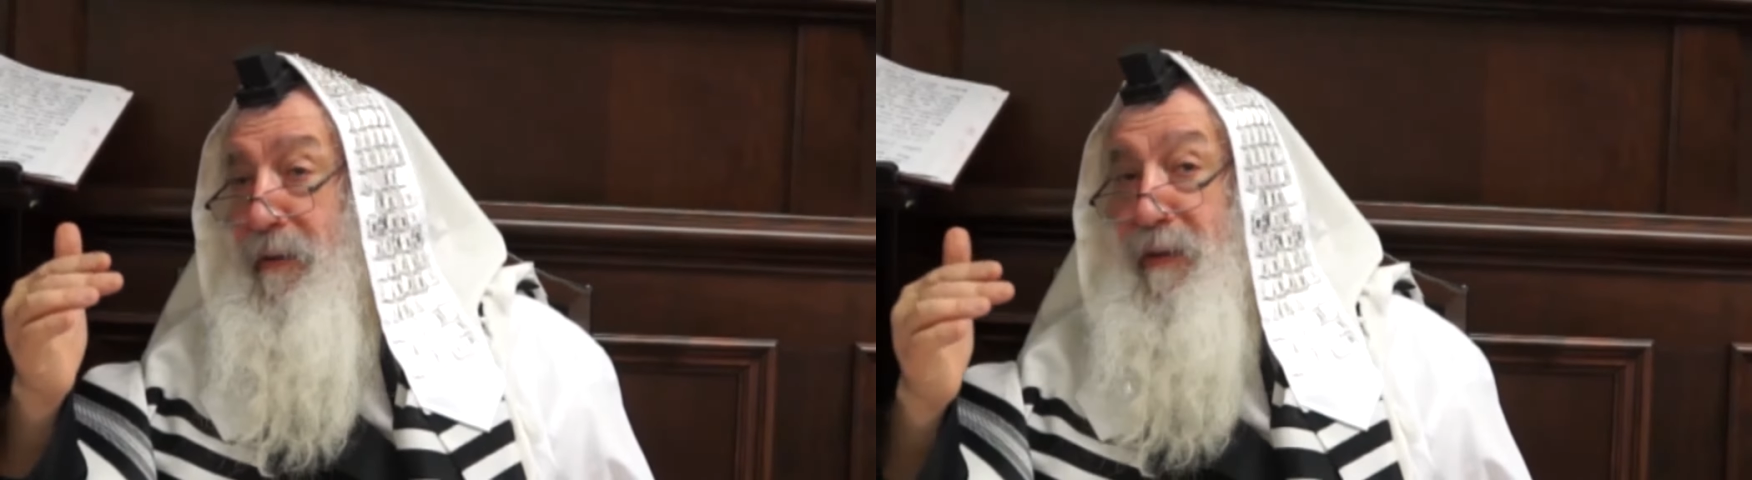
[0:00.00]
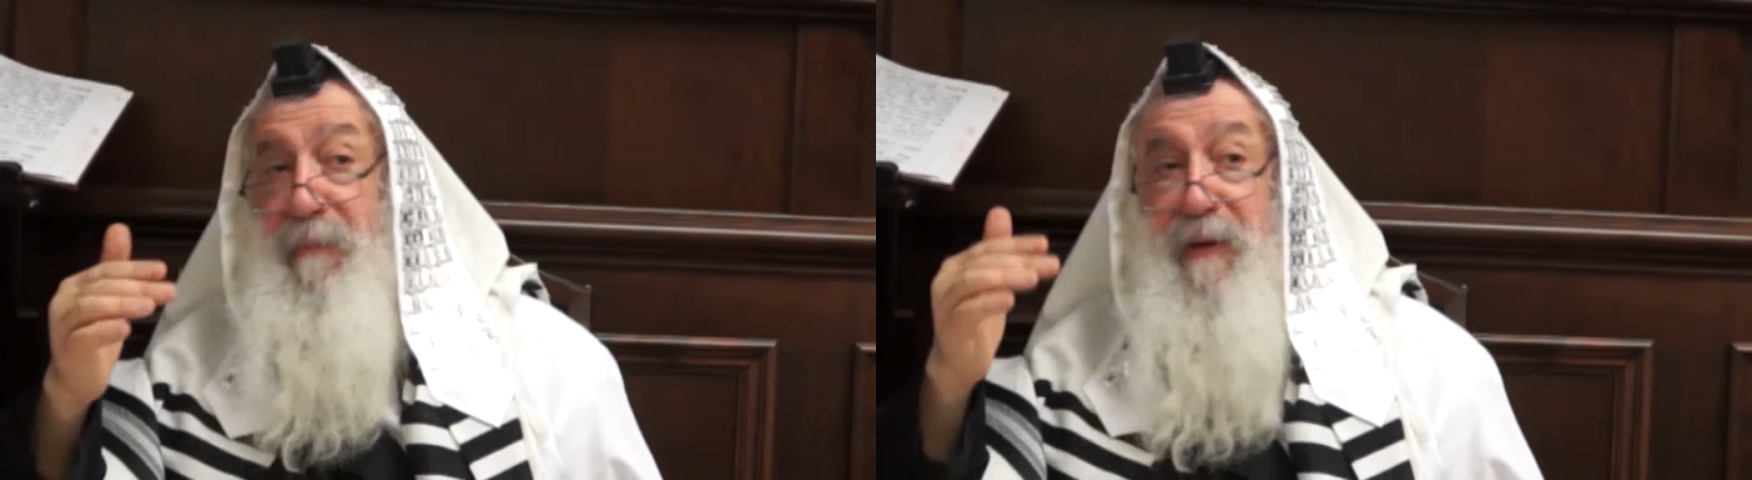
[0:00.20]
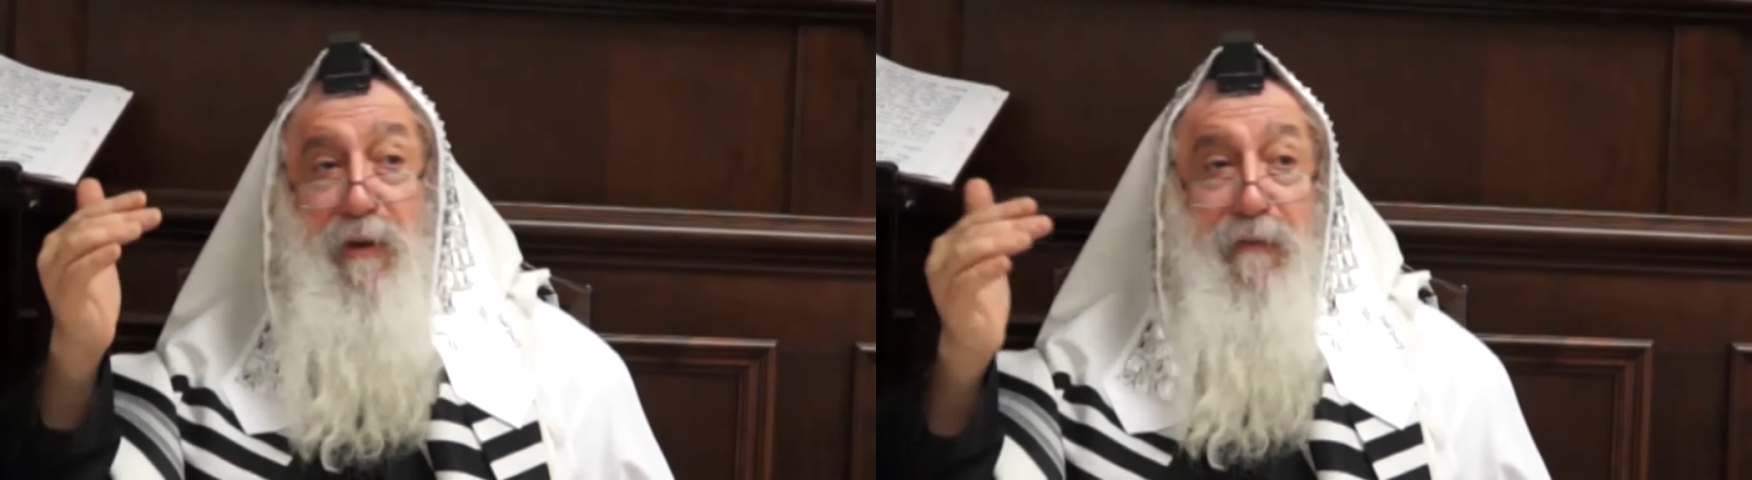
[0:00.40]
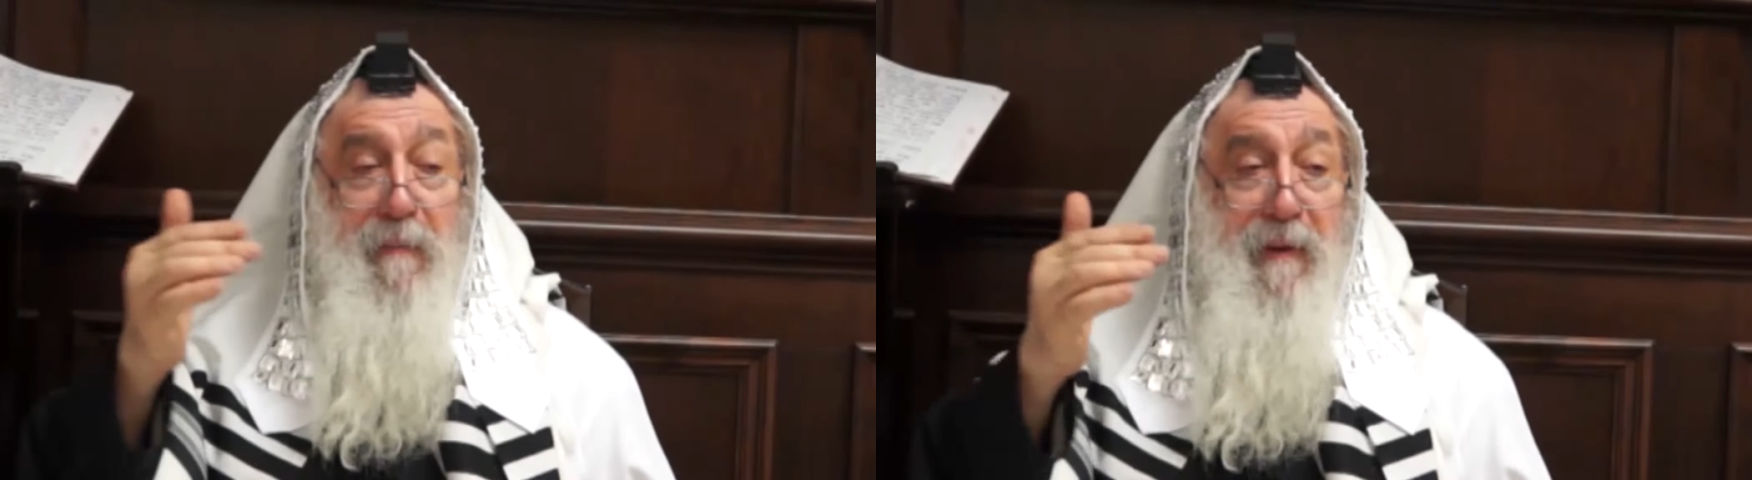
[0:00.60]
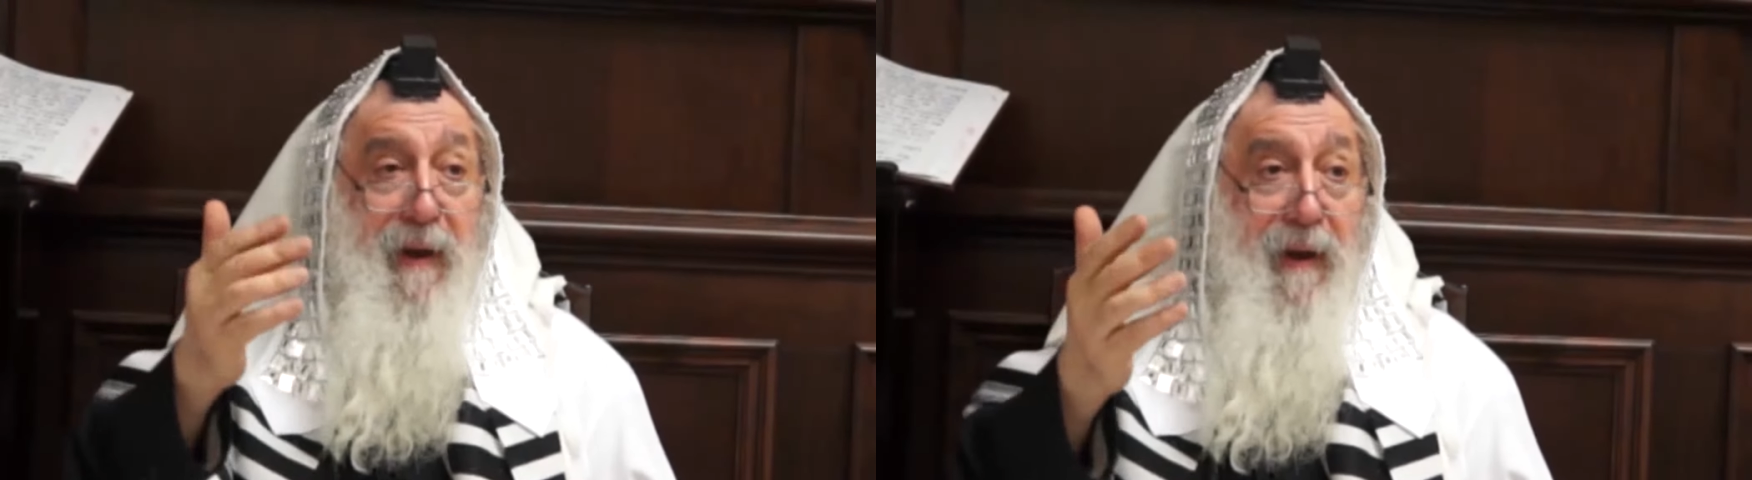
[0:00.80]
the President of
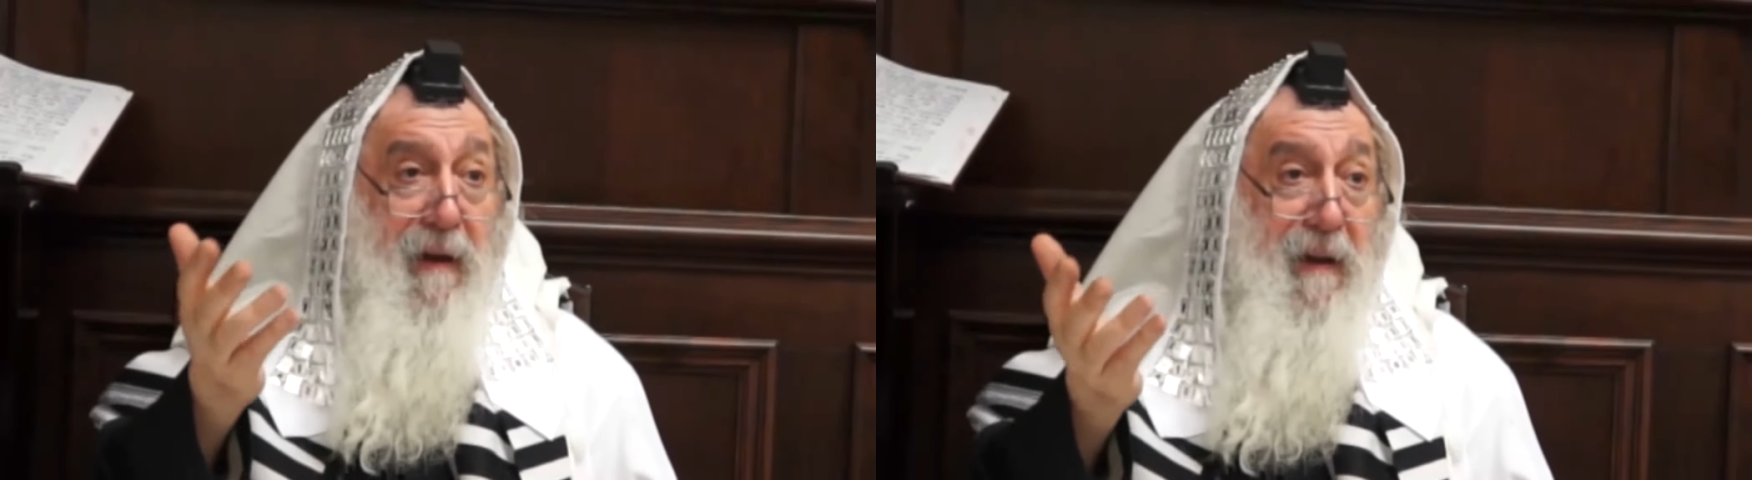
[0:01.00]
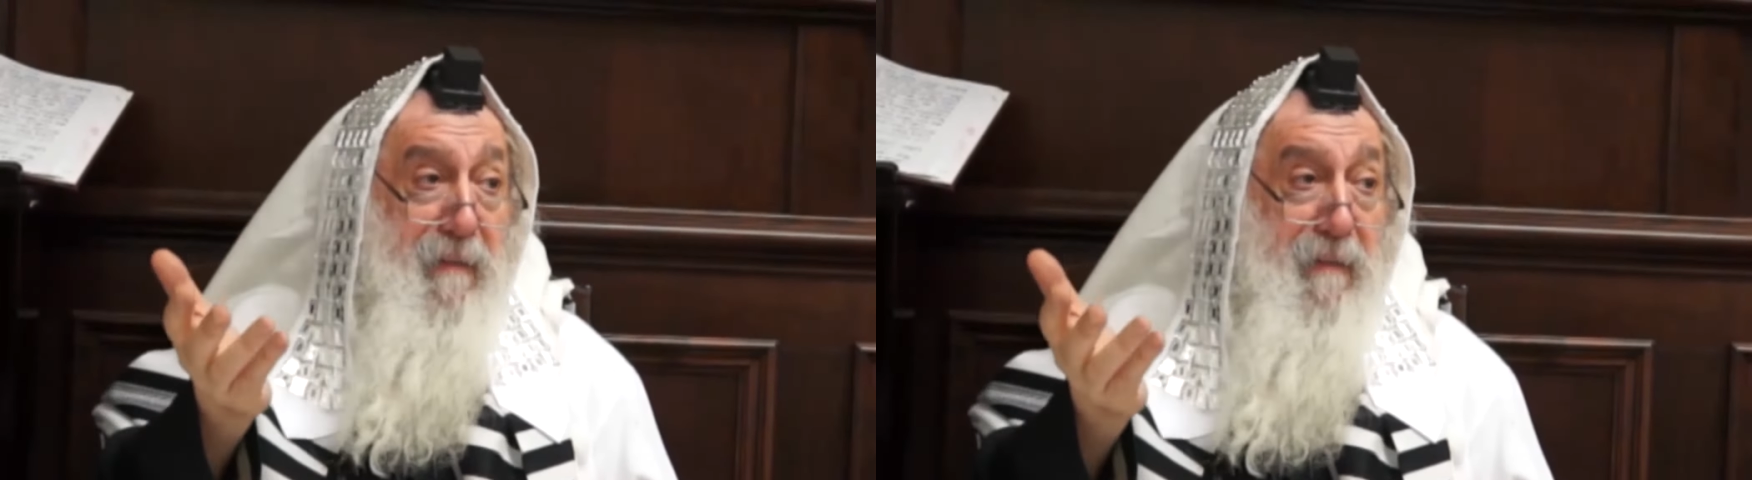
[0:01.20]
America.